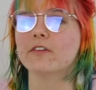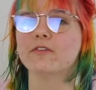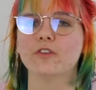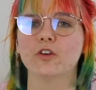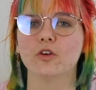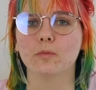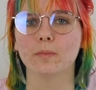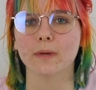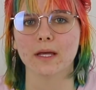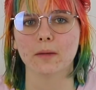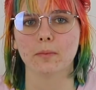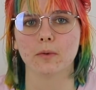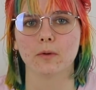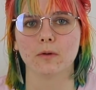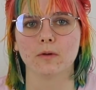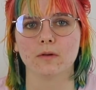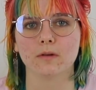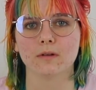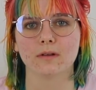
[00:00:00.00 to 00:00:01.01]
few
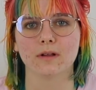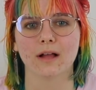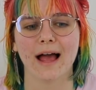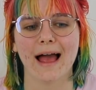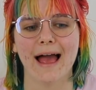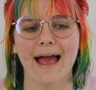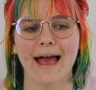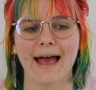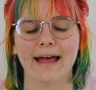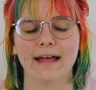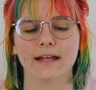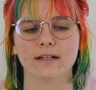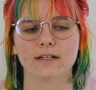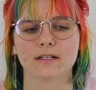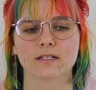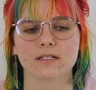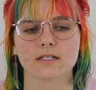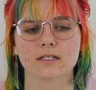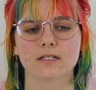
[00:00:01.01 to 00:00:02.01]
people,
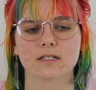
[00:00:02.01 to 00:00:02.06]
and